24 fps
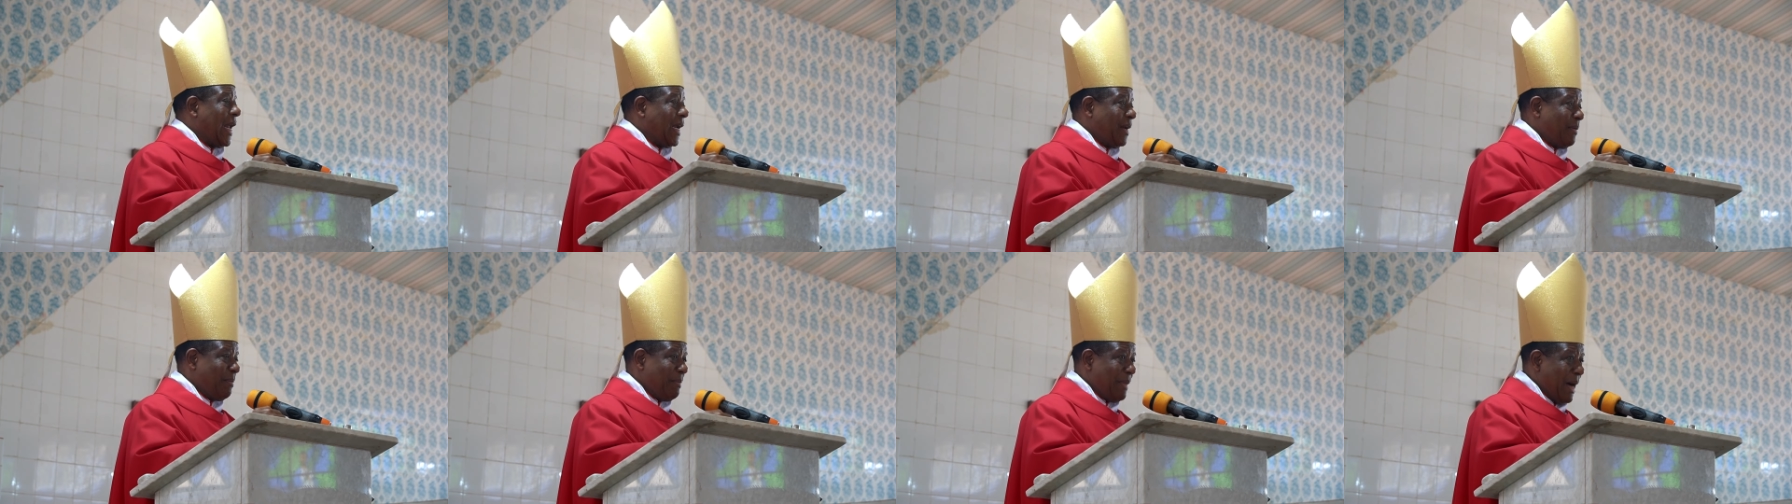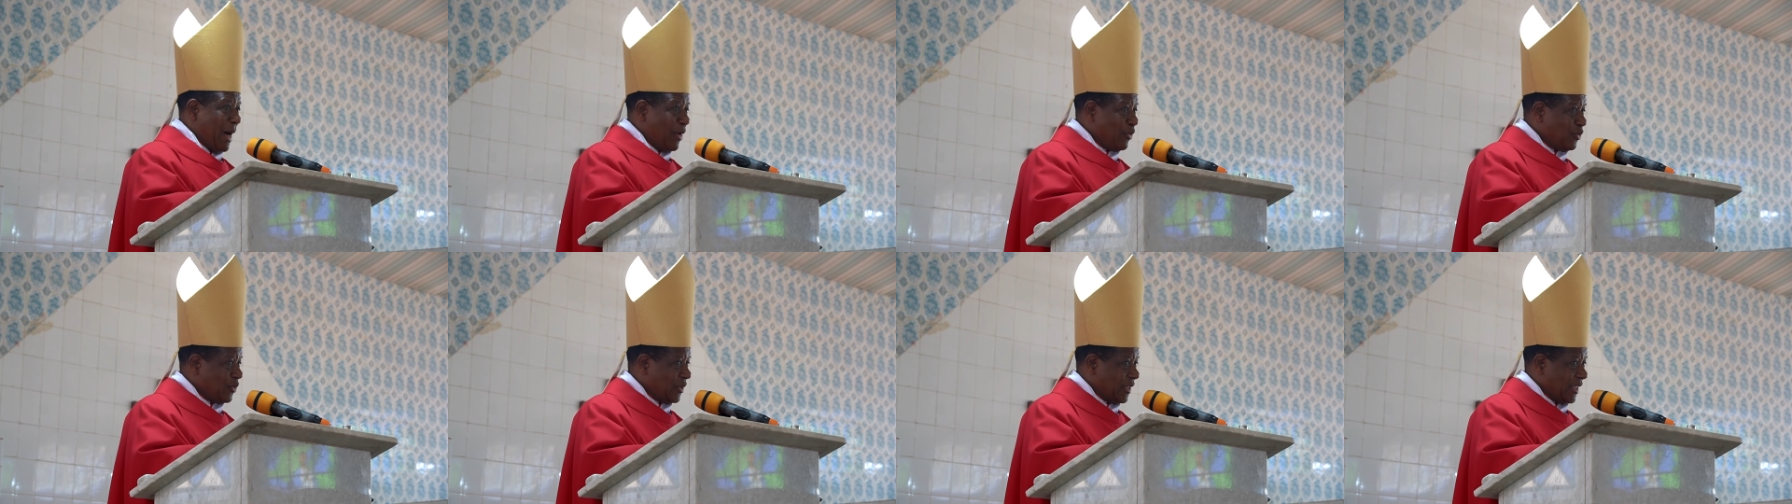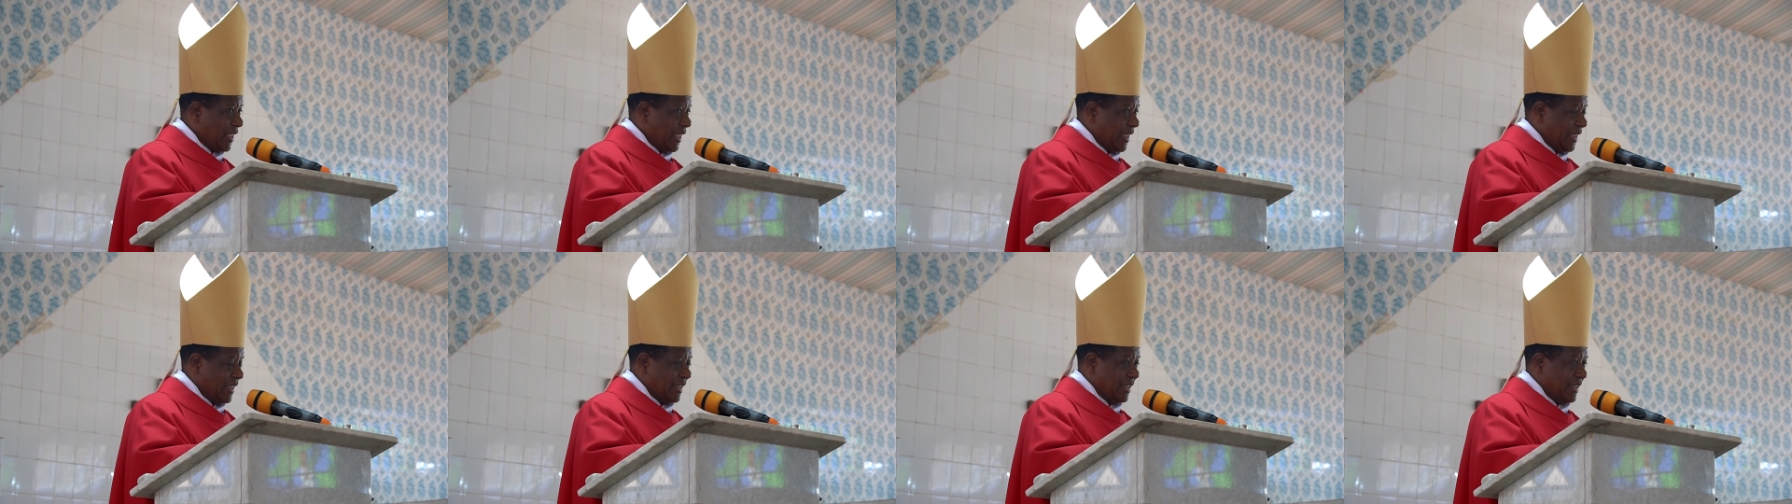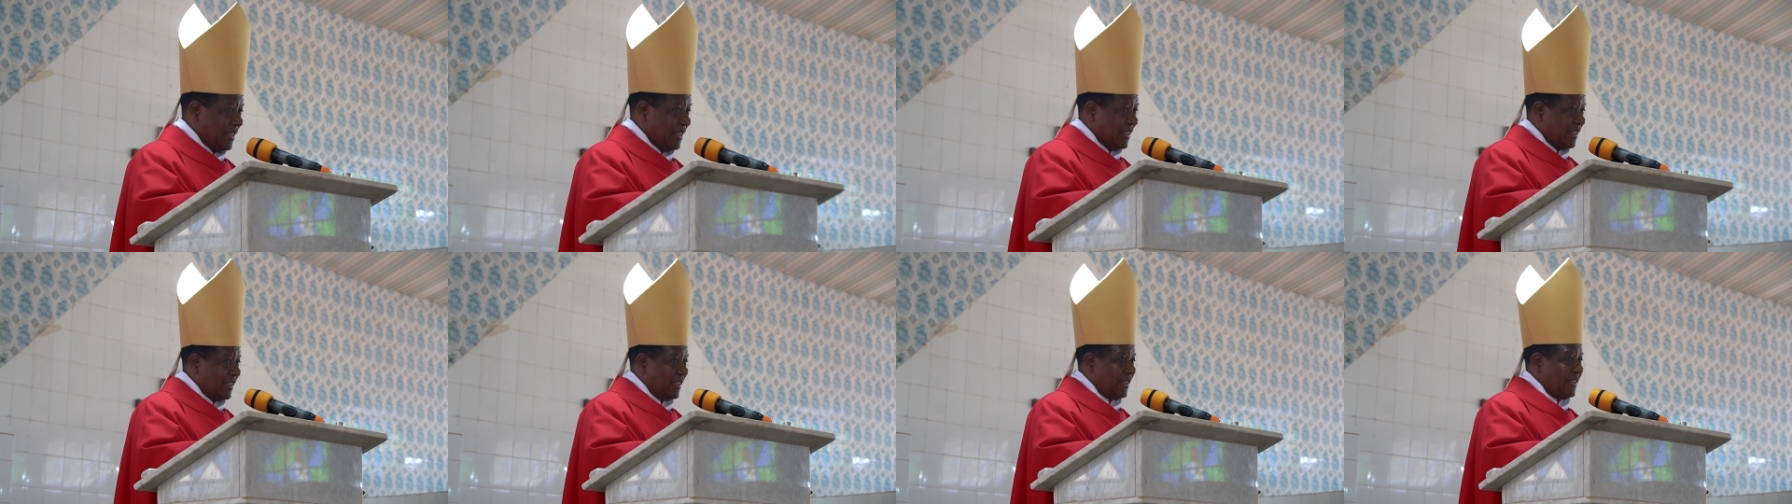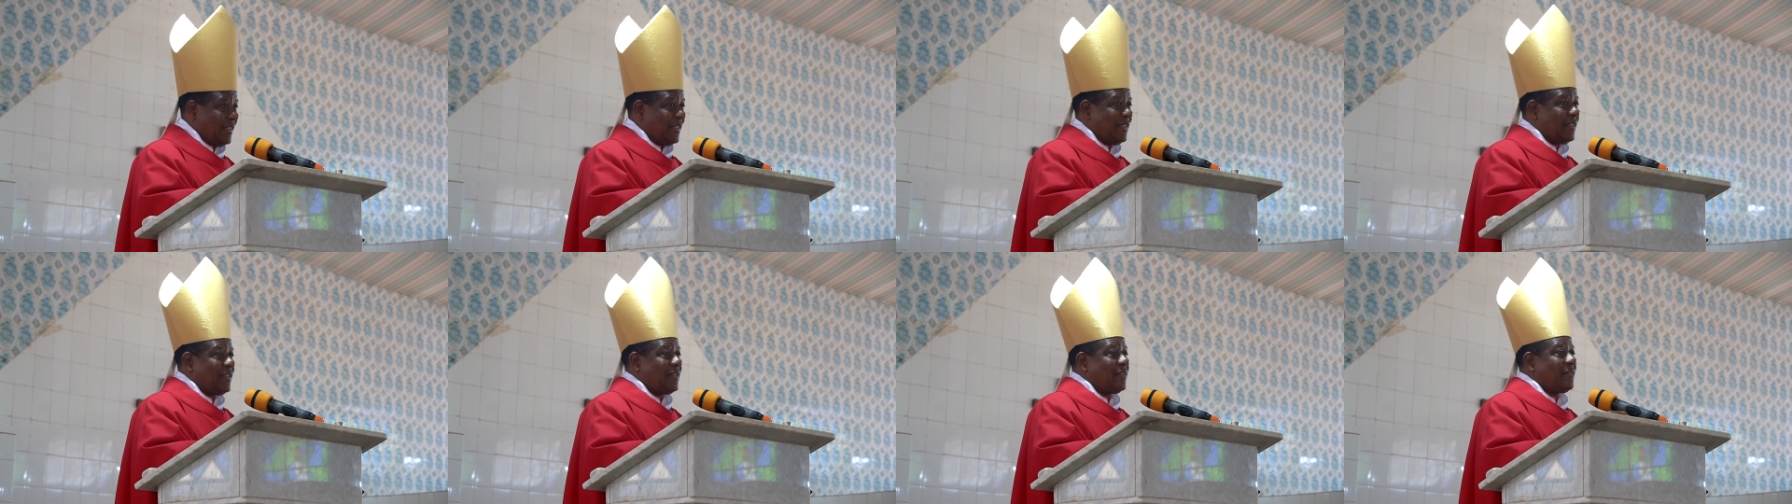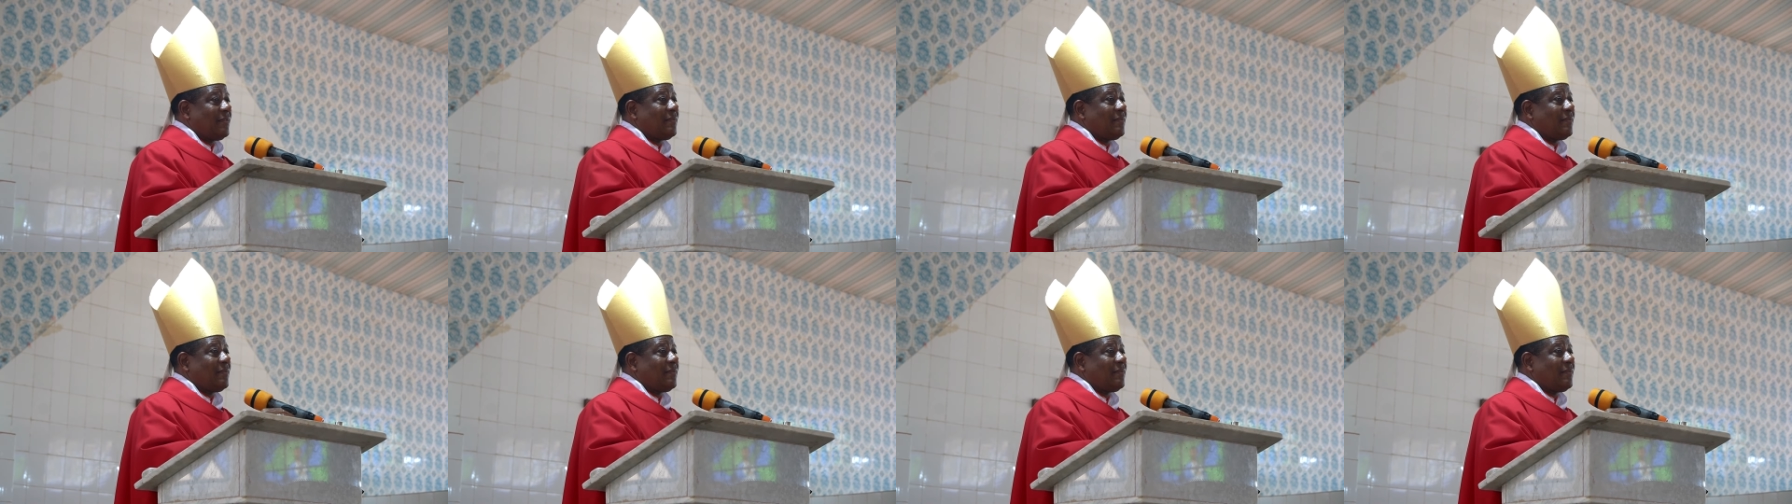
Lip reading: and mountains.